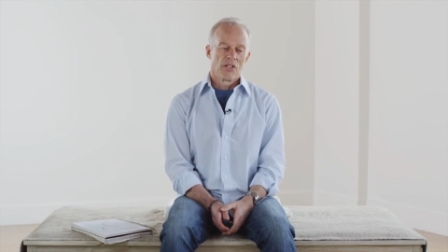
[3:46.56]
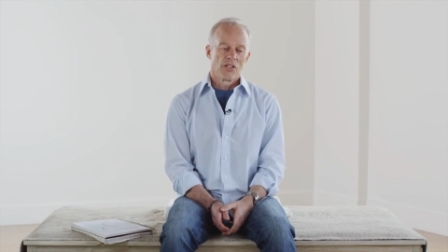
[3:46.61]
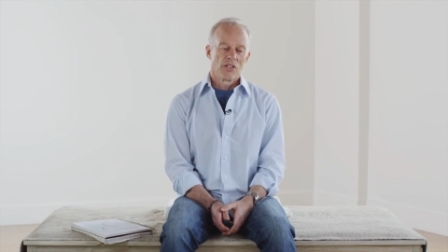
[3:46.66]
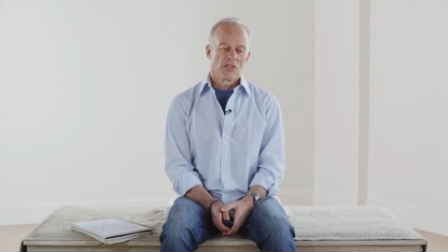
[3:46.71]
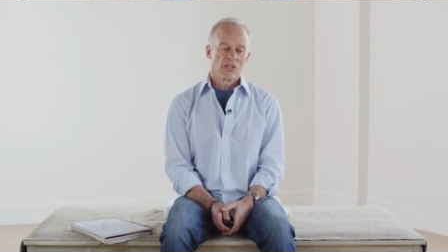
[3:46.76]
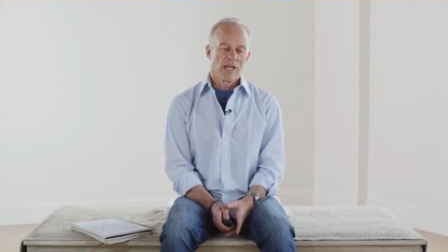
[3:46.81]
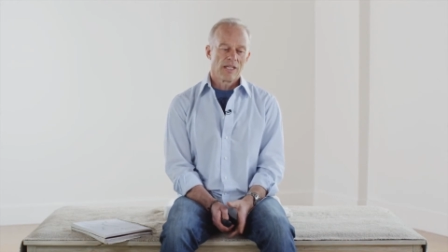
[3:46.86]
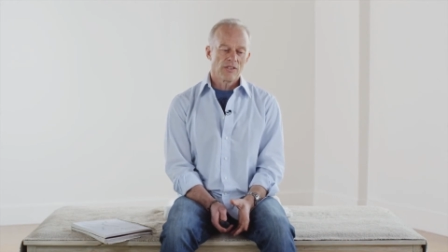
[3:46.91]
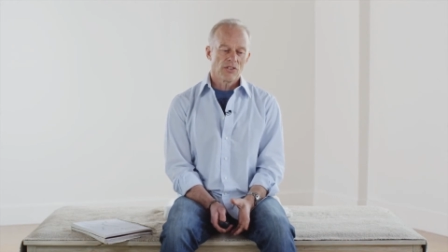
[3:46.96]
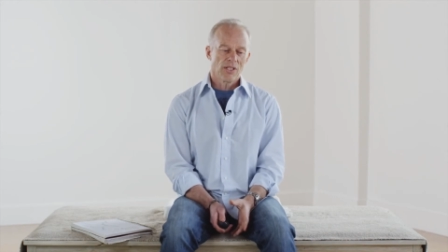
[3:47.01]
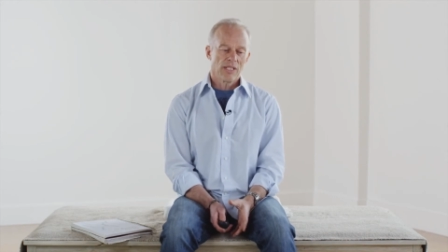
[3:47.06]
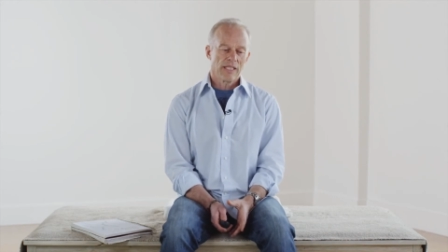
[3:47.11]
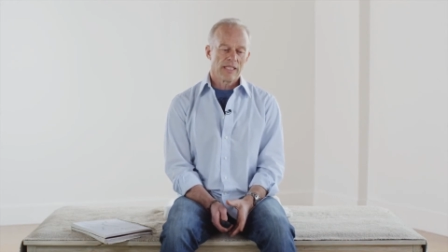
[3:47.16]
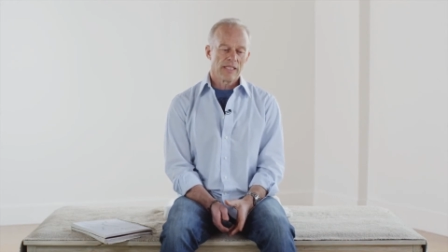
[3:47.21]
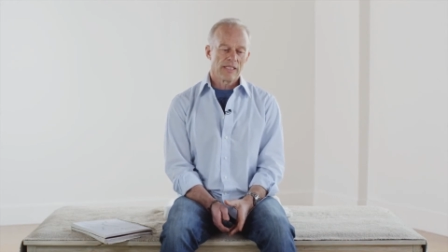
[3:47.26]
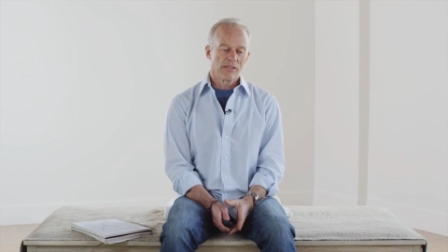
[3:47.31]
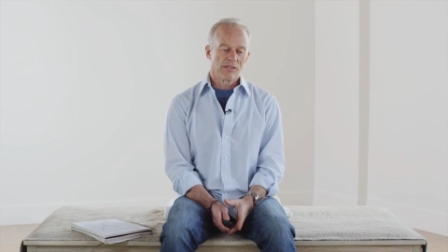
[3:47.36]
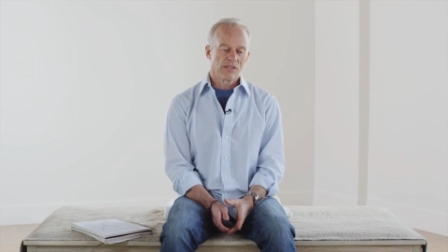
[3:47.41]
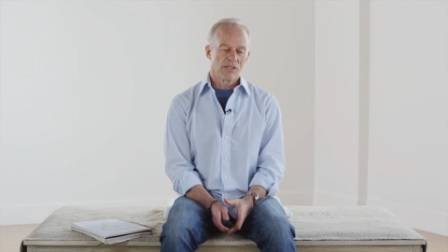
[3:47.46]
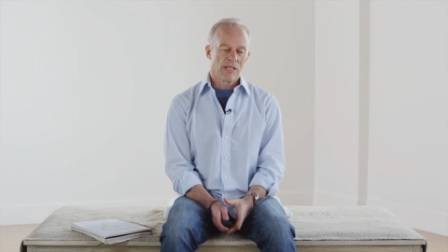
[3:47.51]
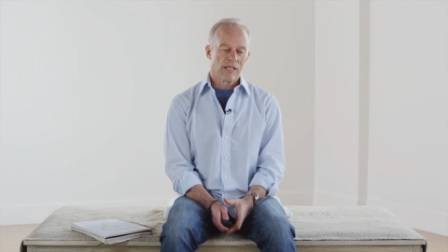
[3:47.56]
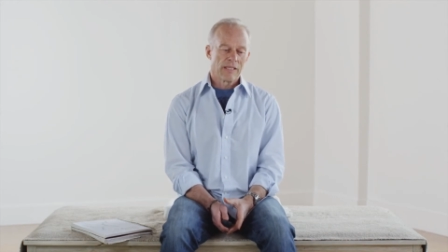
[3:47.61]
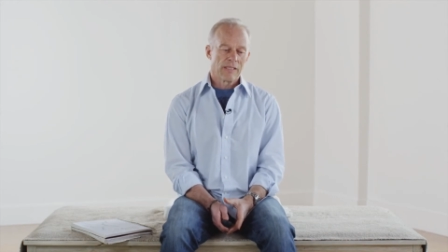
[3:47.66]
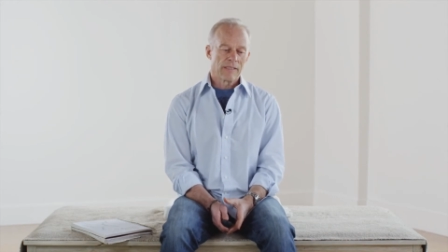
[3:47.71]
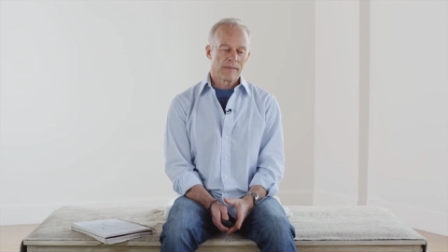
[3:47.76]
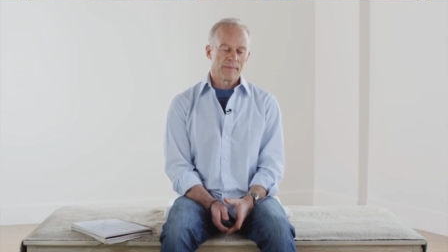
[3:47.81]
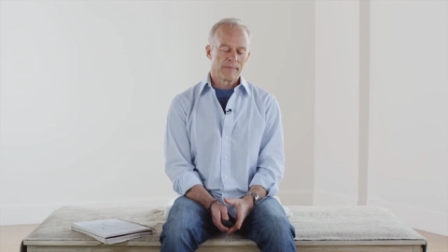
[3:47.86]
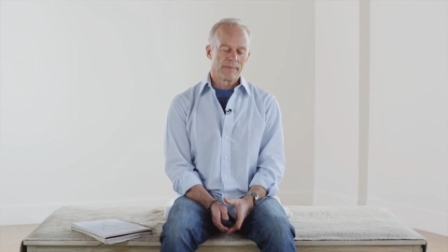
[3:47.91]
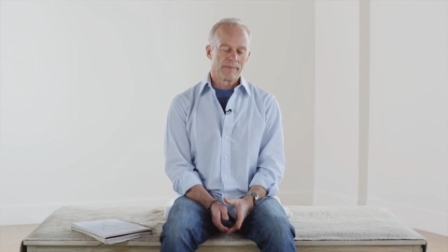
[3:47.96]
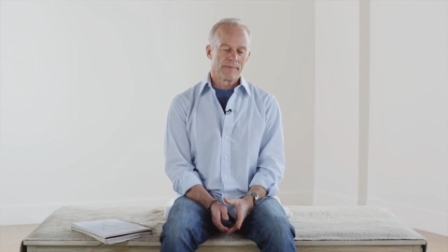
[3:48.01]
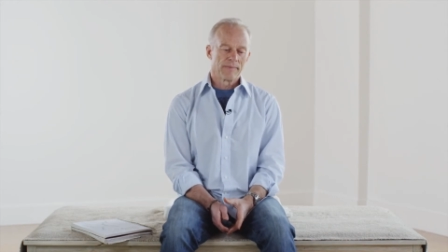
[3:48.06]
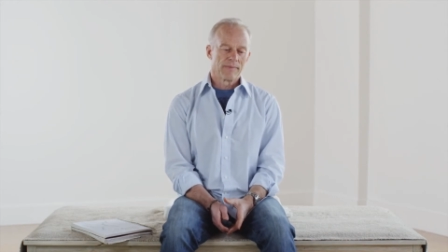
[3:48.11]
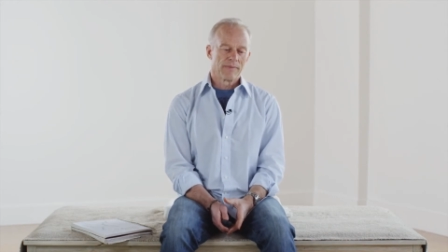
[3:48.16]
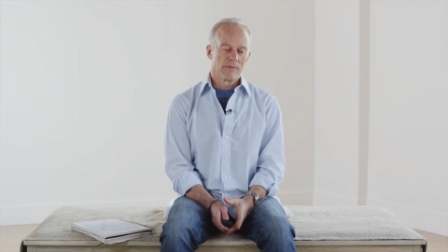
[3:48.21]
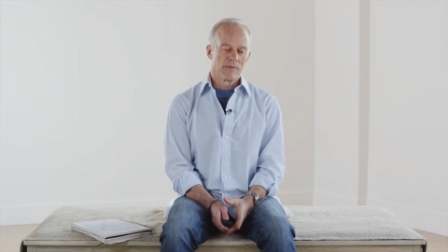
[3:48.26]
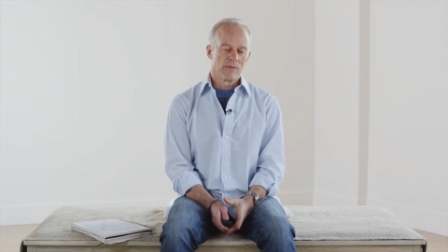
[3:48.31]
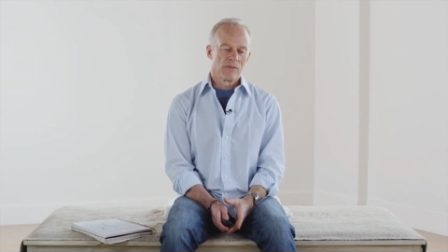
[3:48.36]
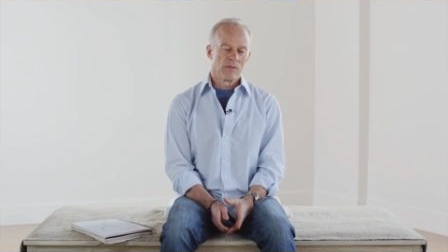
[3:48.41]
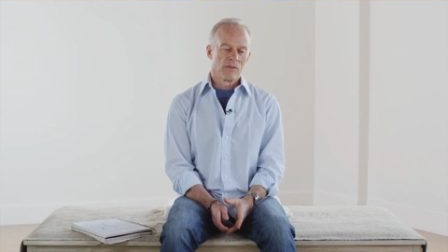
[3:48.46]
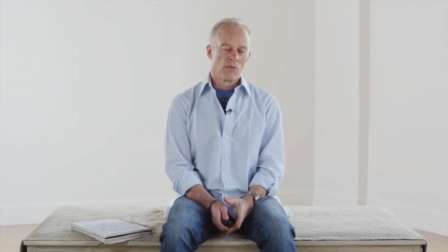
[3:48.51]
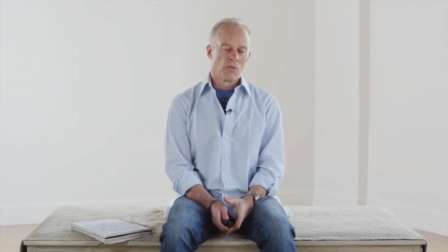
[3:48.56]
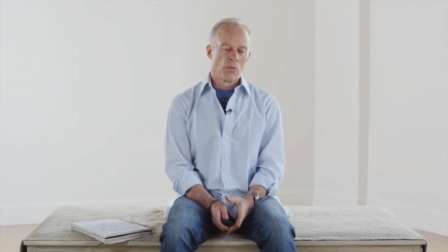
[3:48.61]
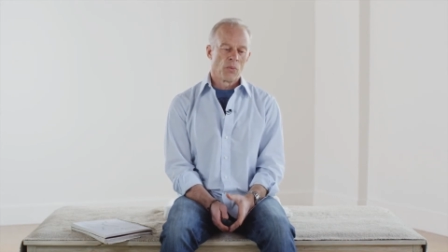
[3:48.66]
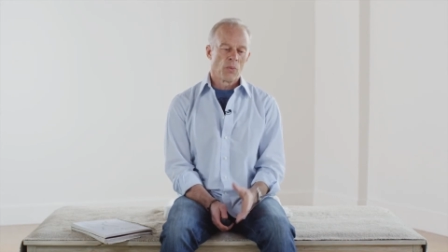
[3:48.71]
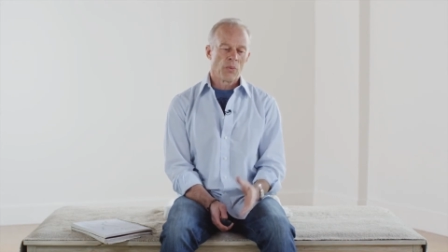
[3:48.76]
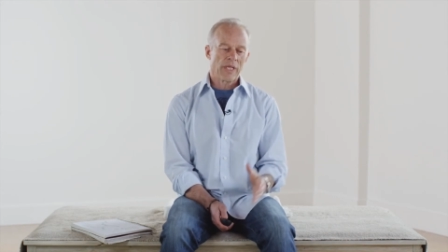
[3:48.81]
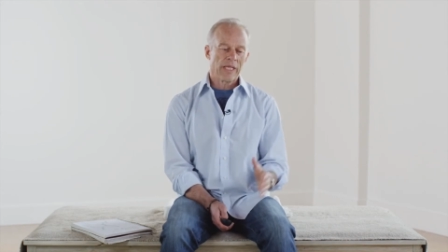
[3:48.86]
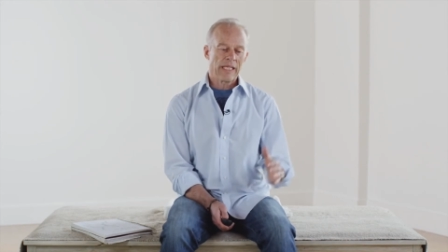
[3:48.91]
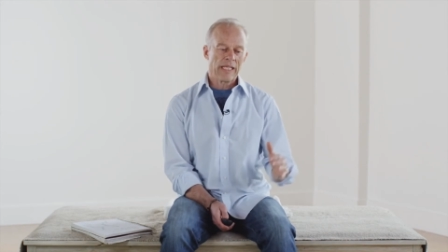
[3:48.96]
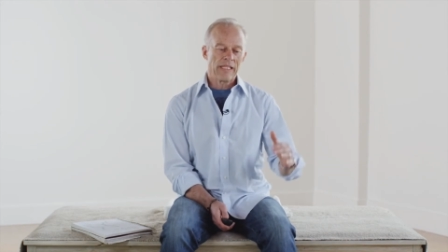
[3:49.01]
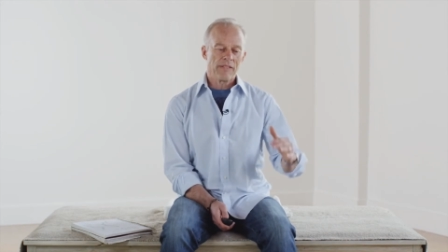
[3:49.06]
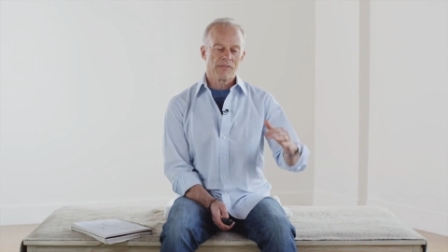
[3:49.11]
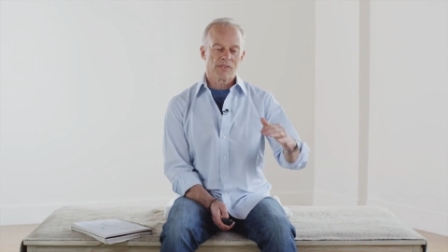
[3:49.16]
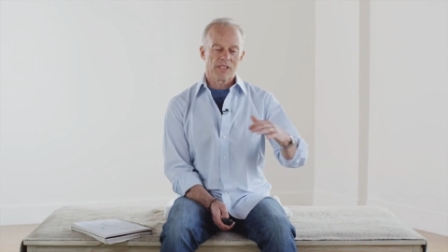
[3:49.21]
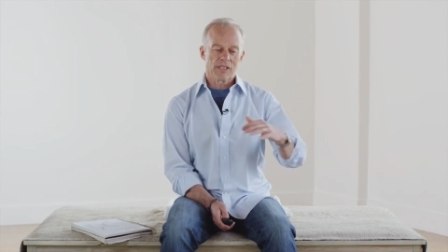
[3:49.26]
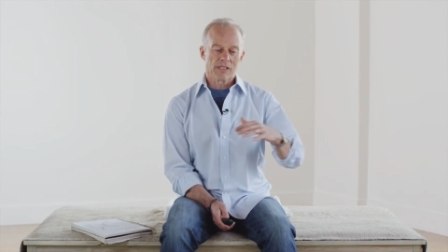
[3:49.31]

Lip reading: Tantra weaves,